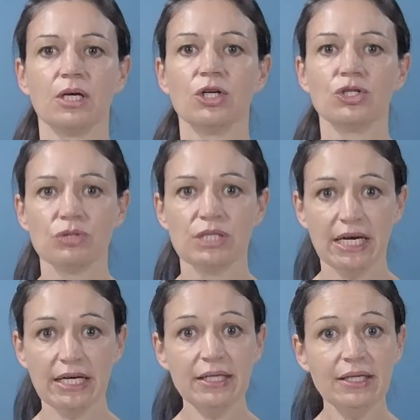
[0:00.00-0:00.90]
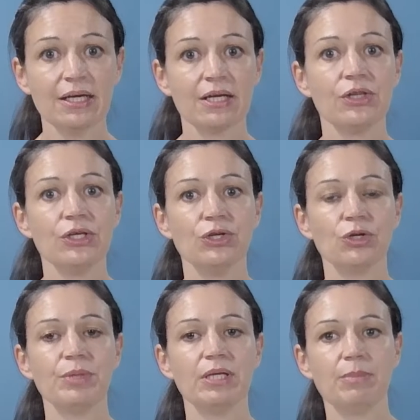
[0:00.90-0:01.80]
Today, the
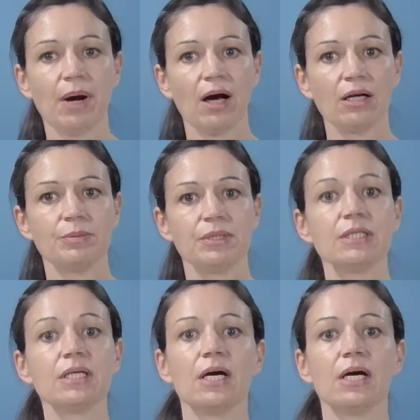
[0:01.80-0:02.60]
European Parliament